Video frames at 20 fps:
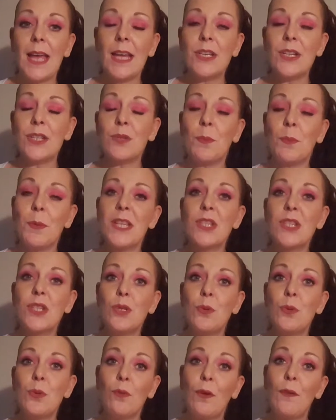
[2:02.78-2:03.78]
I just wanted
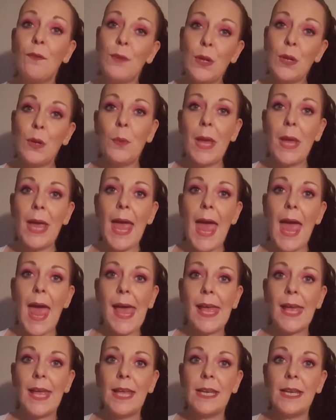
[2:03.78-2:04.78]
to review it,
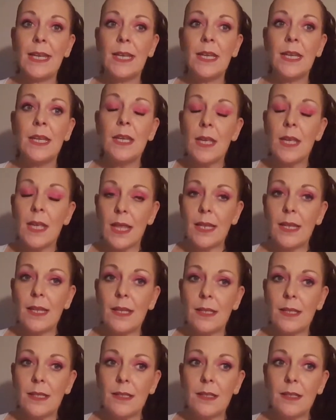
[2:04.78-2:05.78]
and
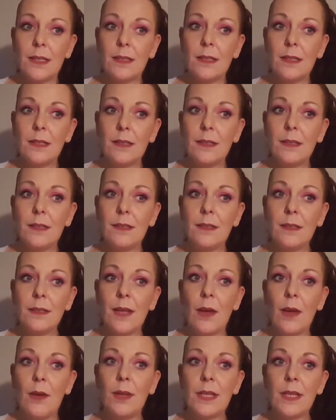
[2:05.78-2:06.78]

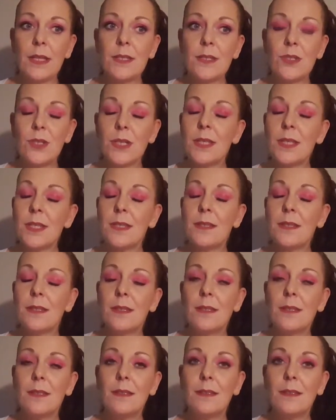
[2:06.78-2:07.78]
let's just
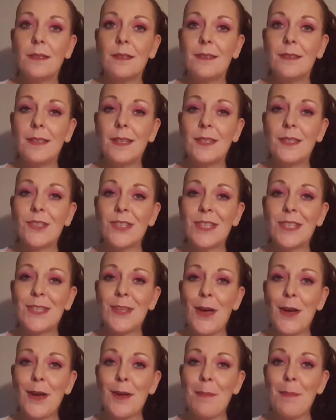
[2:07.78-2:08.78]

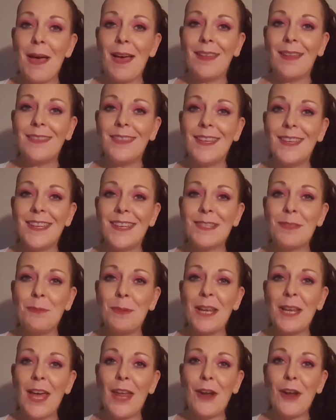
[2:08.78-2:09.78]
talk about this.
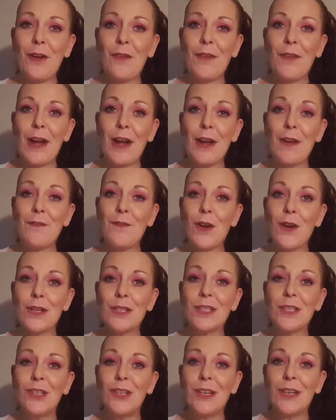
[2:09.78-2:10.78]
We got our very
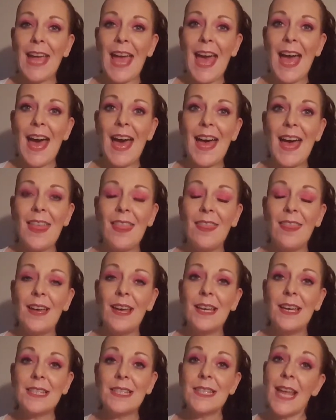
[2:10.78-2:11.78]
first look at
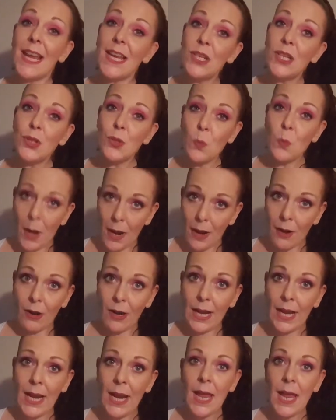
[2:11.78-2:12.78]
the
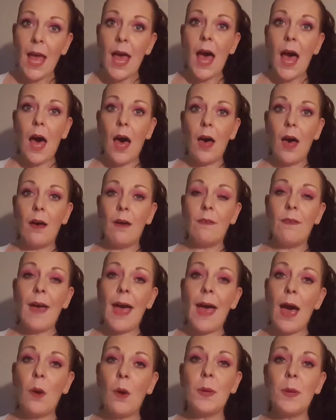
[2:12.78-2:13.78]
sanctuary of
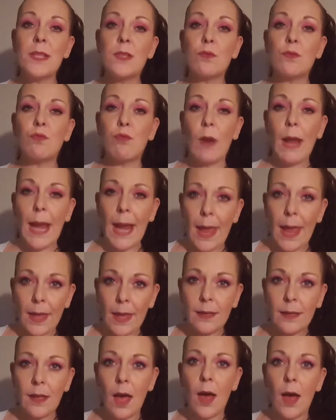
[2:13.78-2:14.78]
how it's
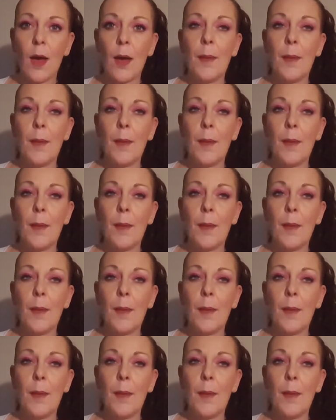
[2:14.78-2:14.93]
ran.